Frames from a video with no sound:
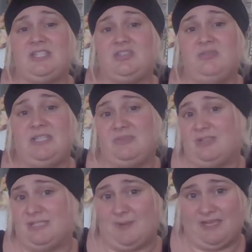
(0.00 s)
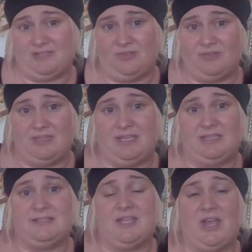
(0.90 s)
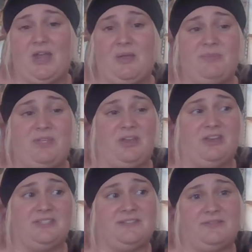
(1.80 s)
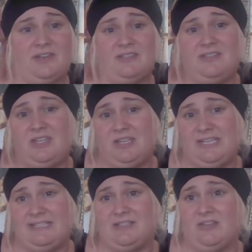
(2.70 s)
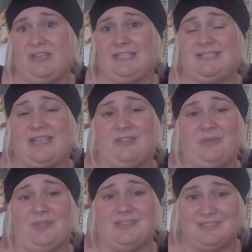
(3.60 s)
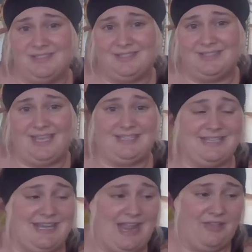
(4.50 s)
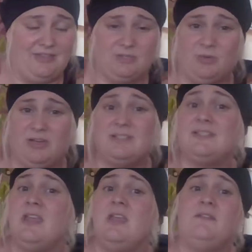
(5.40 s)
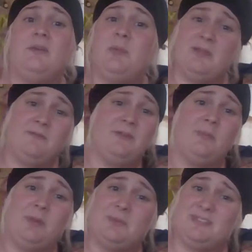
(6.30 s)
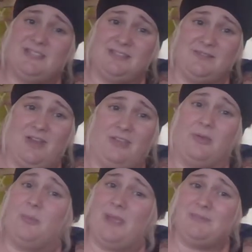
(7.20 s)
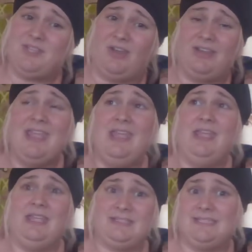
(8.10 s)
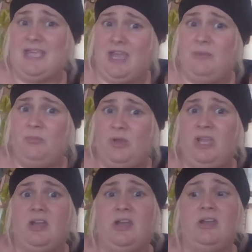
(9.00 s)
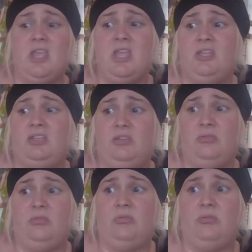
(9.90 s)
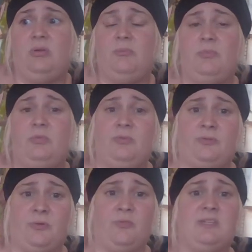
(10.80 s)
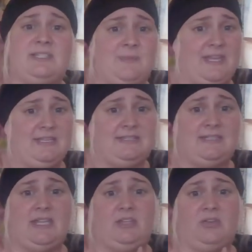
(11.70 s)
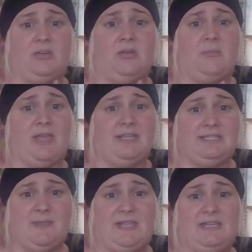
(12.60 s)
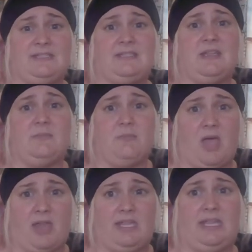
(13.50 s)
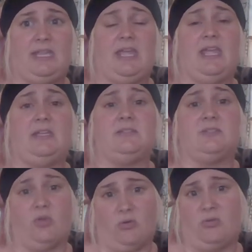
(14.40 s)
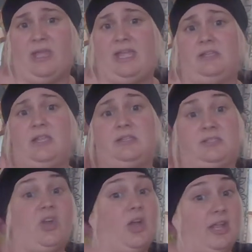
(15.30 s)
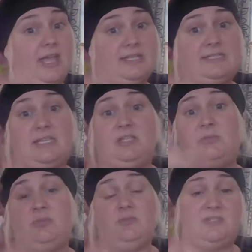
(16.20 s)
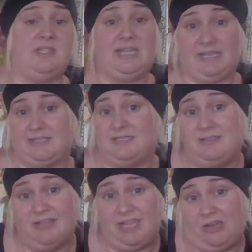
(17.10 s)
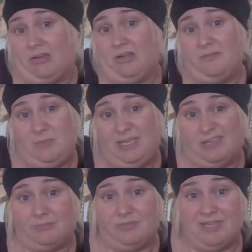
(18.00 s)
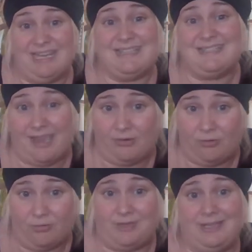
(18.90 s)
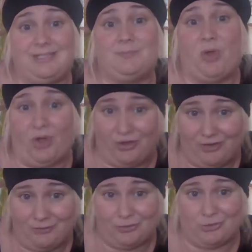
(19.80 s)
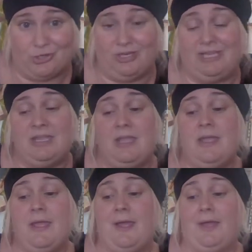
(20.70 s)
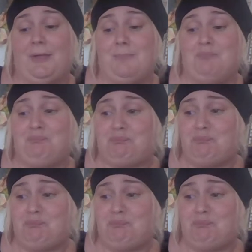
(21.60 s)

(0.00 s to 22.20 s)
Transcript: that you need to expand on things. Um, there are different theories on exactly what this looks like and how this works but for the purposes of our little pep talk, it's a time where you move from one space in your mind space and body and soul and, and stardust, and you move to the next layer of being, the next cycle, the next part of your journey. Um,